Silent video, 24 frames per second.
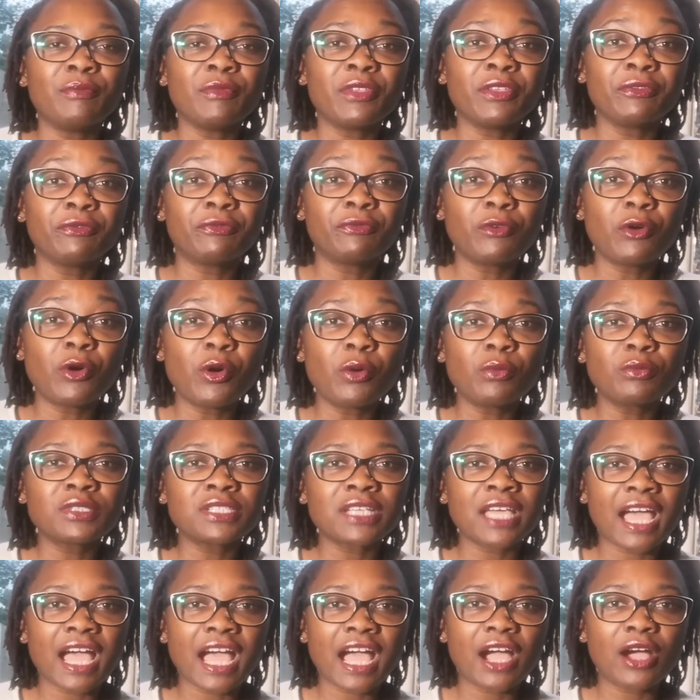informed
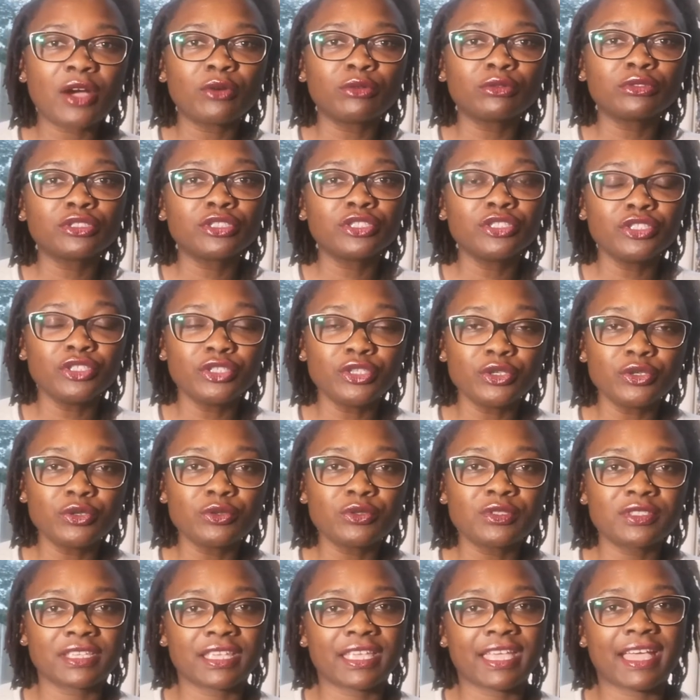how to
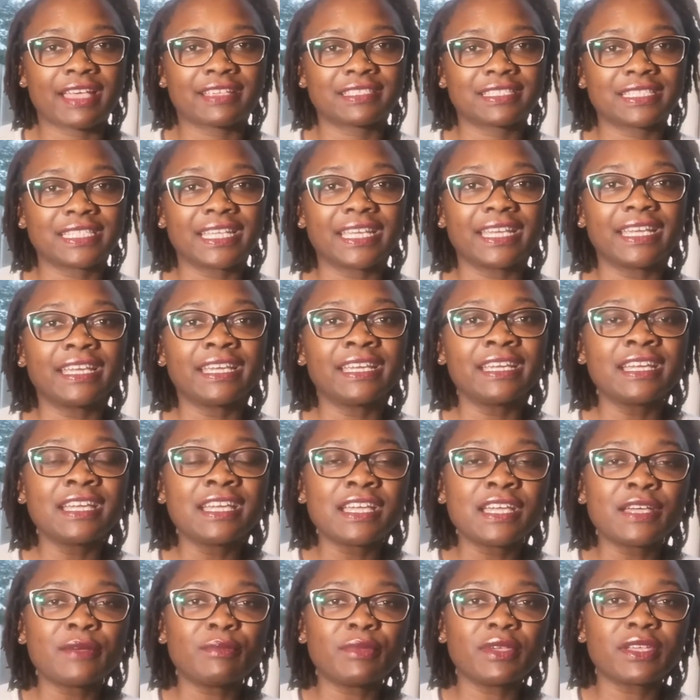use the gas and air,
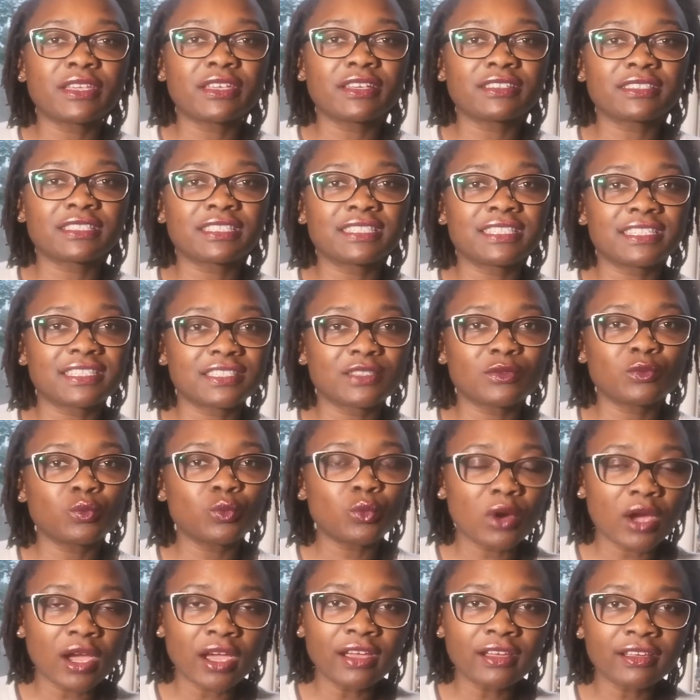because it doesn't
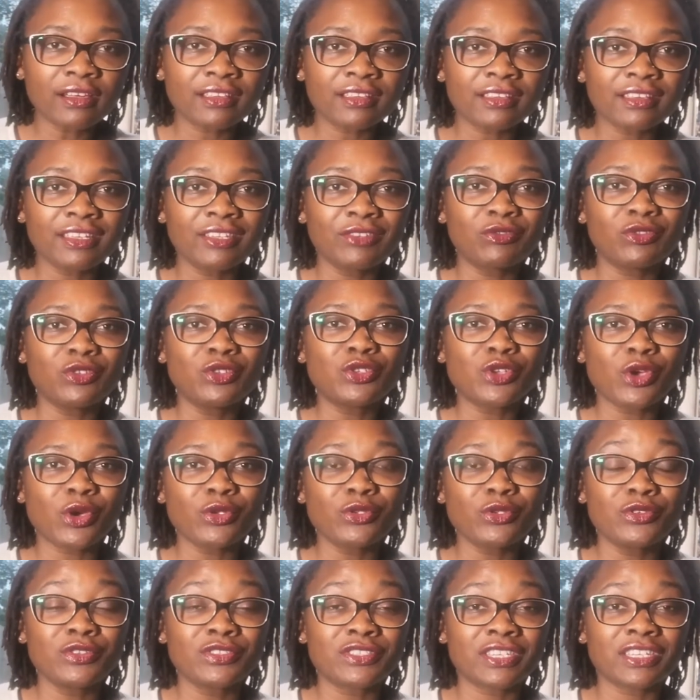work if you
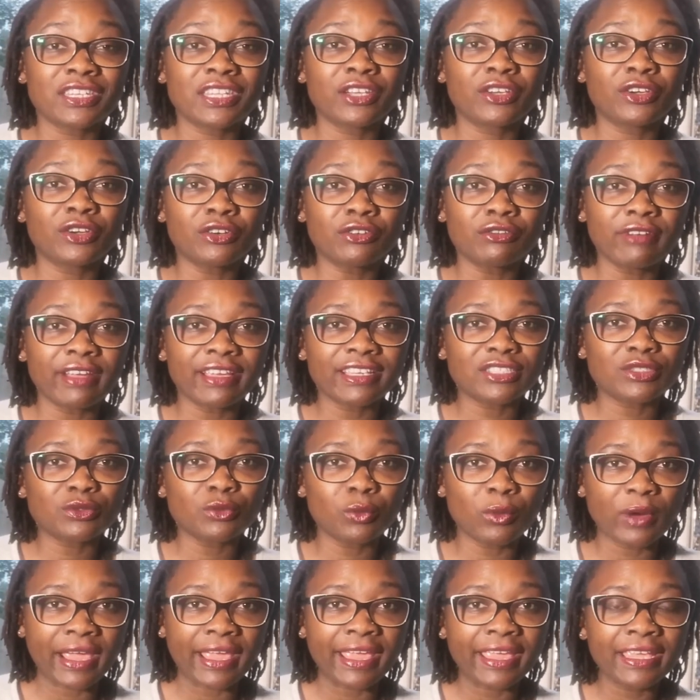don't use it the correct
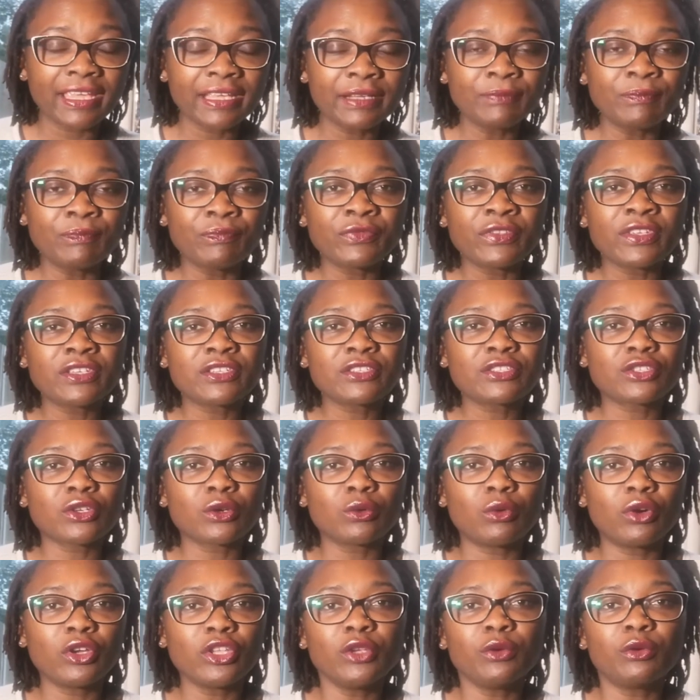way. So
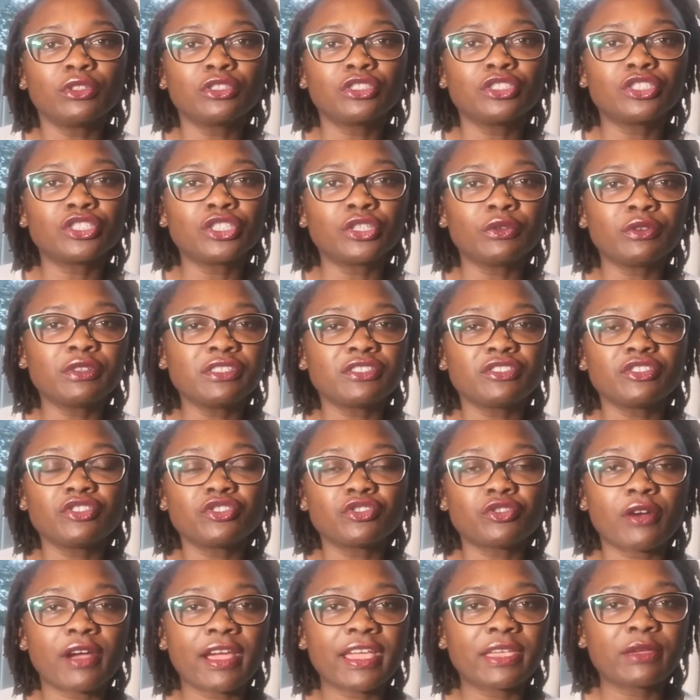what you want to do is to
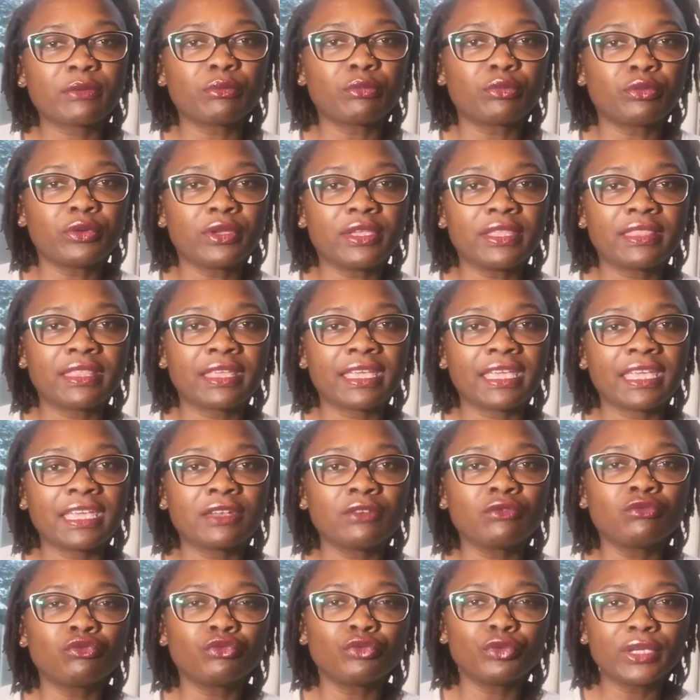try and breathe it
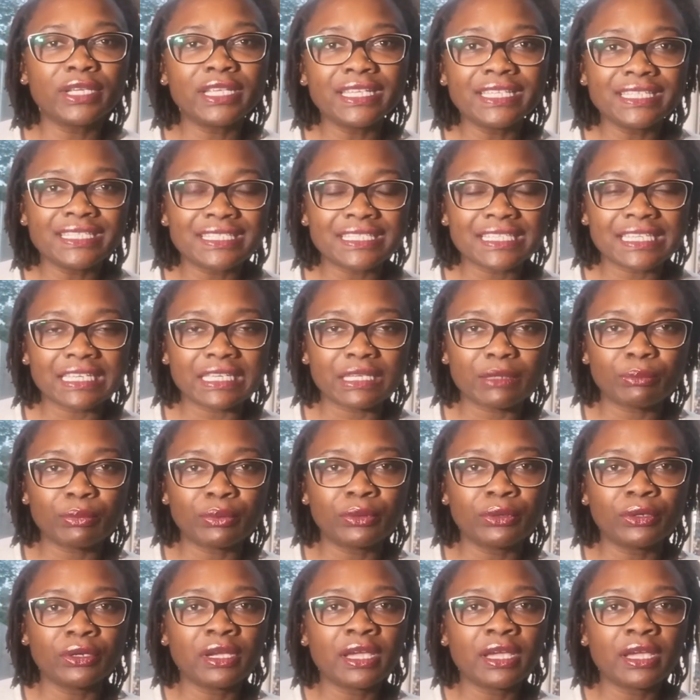in really deep